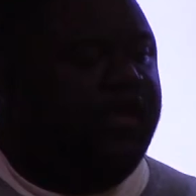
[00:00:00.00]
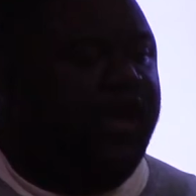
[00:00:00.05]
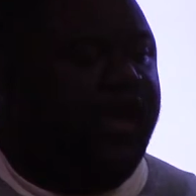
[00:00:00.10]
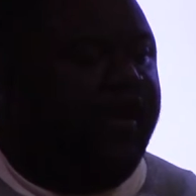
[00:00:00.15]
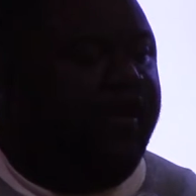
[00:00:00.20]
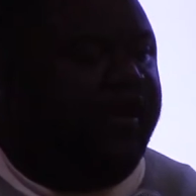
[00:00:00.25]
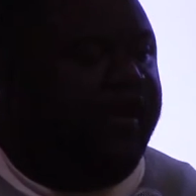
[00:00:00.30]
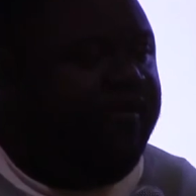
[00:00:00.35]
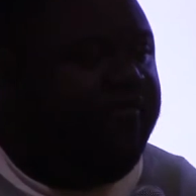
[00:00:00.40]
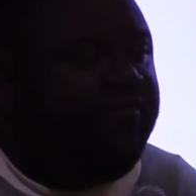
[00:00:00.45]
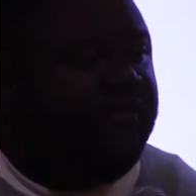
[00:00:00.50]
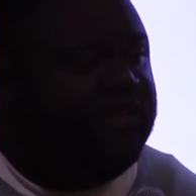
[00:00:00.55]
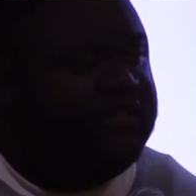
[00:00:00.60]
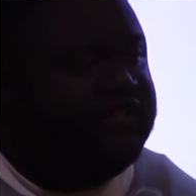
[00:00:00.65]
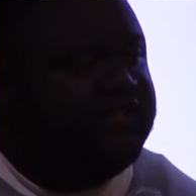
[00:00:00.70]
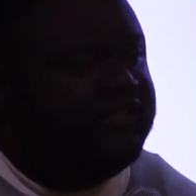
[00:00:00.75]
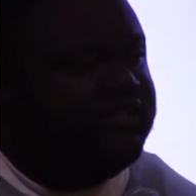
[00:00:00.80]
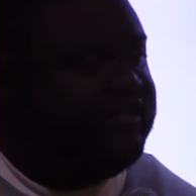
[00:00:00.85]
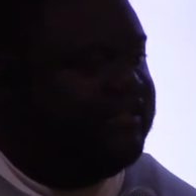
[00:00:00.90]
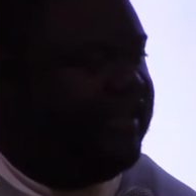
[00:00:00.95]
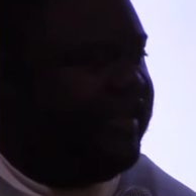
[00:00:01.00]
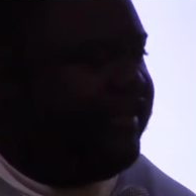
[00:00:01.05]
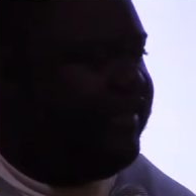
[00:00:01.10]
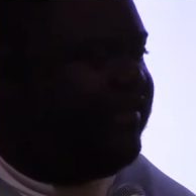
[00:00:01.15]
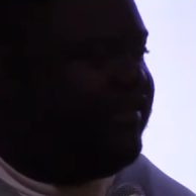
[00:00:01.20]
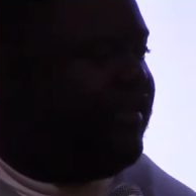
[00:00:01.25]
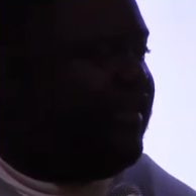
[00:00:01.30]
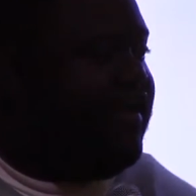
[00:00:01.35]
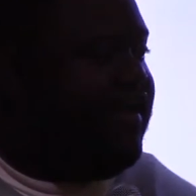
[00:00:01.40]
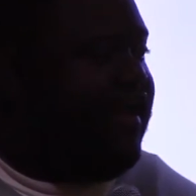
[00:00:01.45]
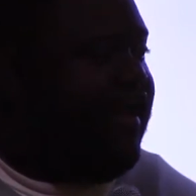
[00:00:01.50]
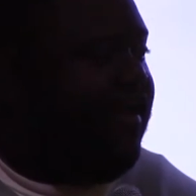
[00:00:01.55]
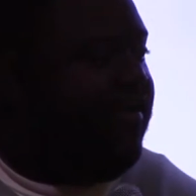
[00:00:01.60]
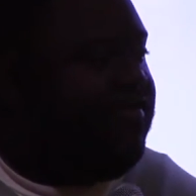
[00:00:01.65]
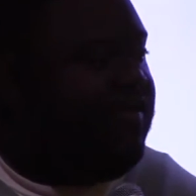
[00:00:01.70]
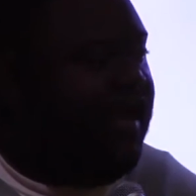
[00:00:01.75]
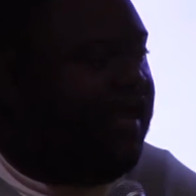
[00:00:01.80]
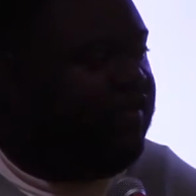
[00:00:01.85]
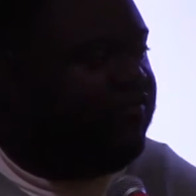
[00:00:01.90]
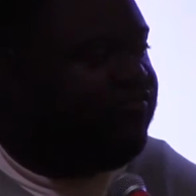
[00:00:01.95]
I don't have much to say. I'm
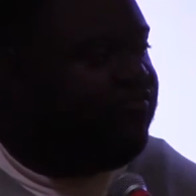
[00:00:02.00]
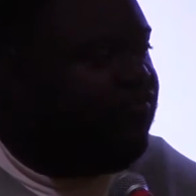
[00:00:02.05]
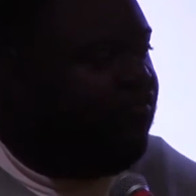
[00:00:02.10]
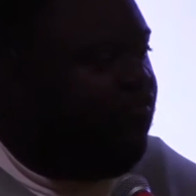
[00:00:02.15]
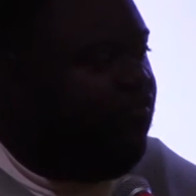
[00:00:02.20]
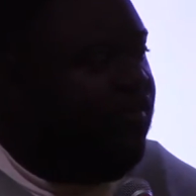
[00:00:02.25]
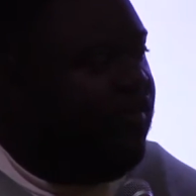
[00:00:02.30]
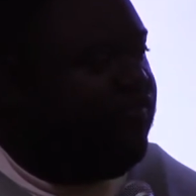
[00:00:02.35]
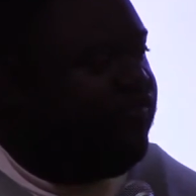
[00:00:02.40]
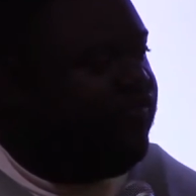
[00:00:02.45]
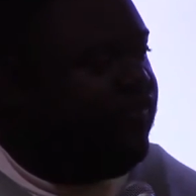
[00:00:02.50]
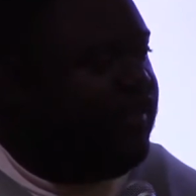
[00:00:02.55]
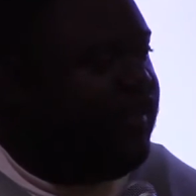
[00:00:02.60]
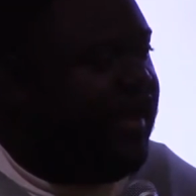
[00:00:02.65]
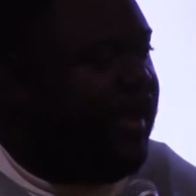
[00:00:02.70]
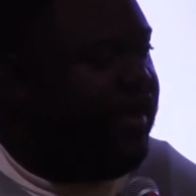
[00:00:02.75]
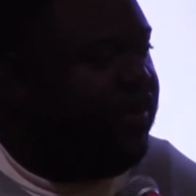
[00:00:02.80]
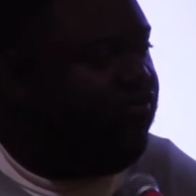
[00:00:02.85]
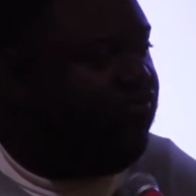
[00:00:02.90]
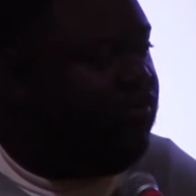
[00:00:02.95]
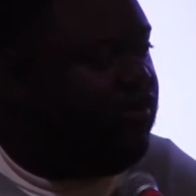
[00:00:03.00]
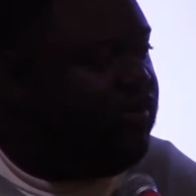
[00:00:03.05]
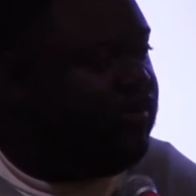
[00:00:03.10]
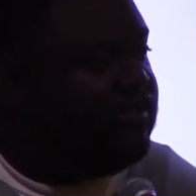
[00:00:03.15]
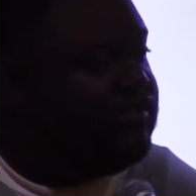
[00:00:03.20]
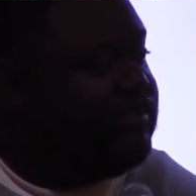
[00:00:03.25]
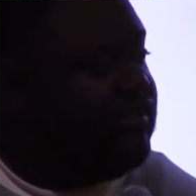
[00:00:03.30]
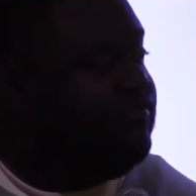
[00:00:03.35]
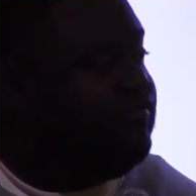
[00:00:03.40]
not one for a lot of words